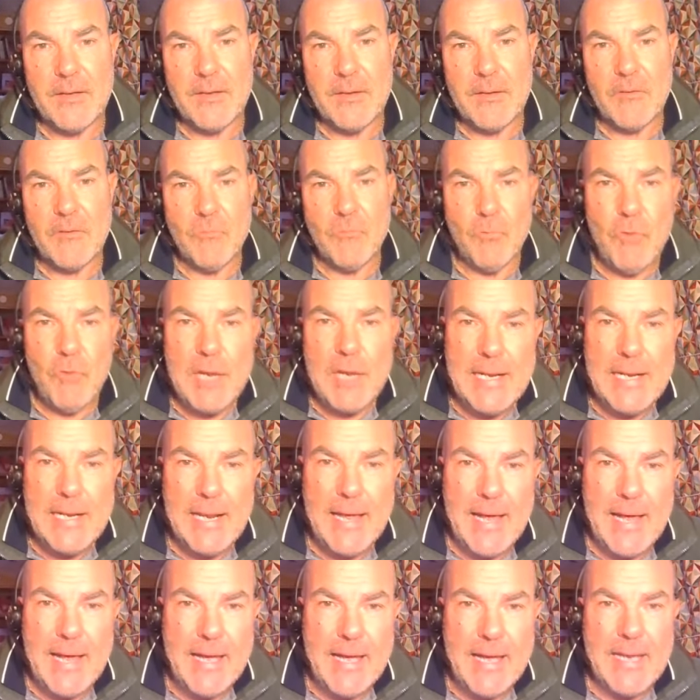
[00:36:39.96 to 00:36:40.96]

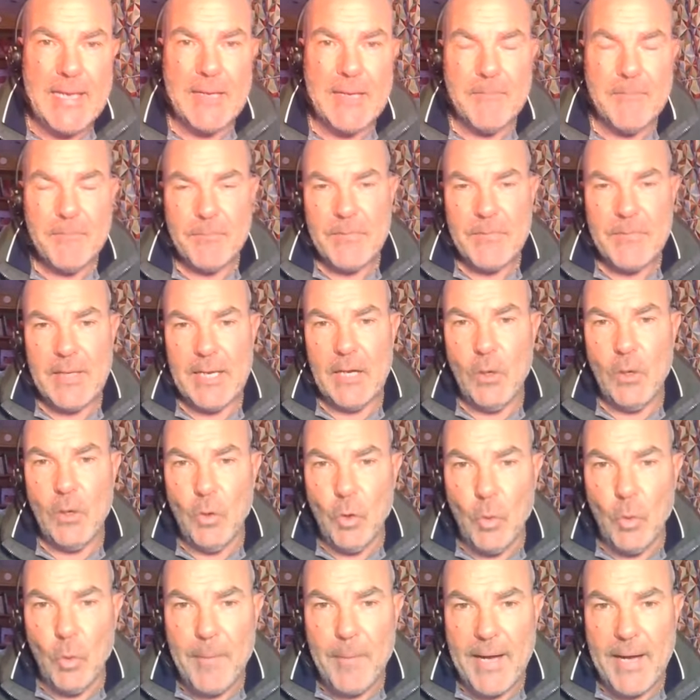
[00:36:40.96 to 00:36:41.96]
relay it
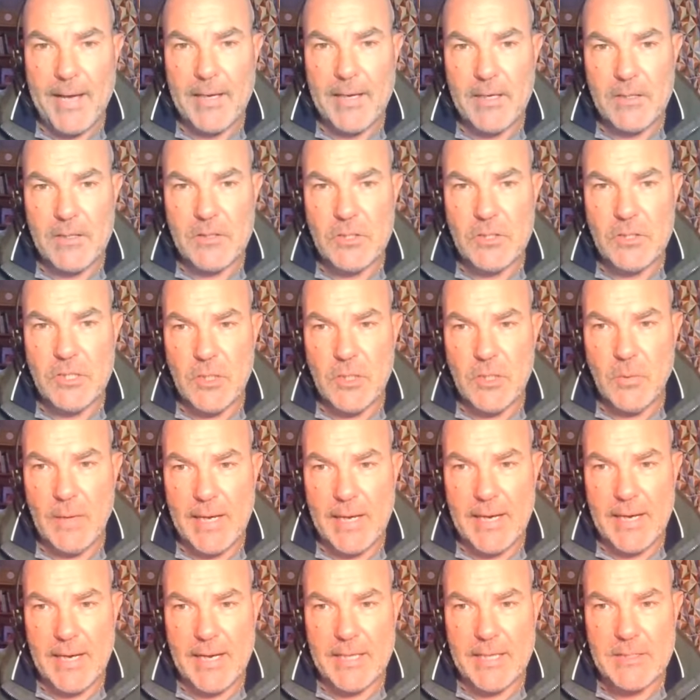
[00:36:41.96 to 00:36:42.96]
all back to
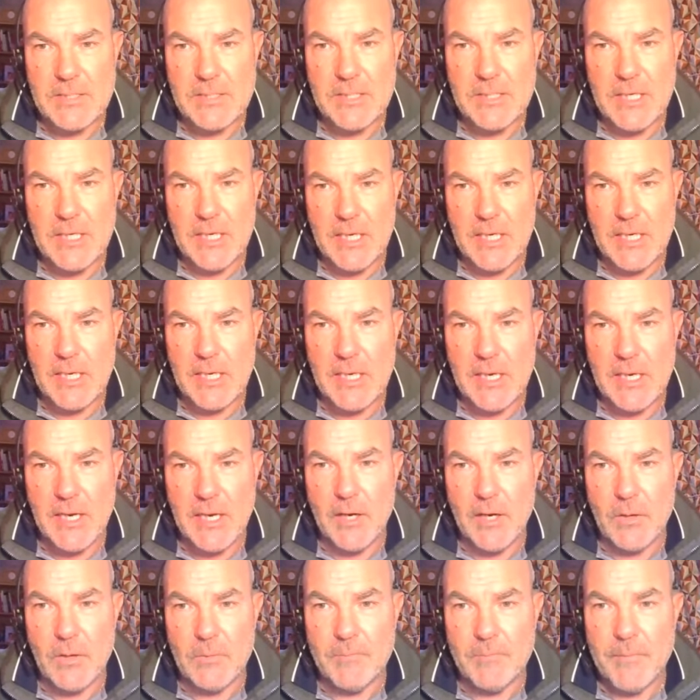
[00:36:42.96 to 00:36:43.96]
our
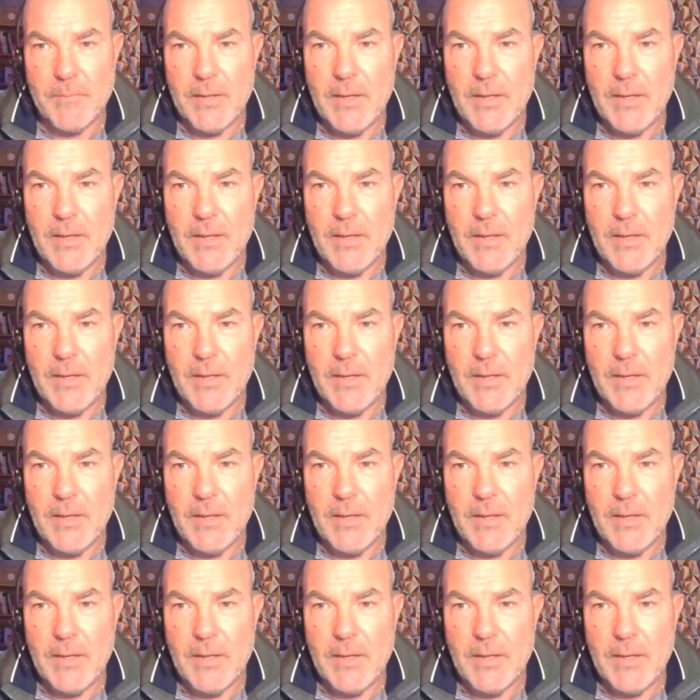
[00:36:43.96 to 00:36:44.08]
CEO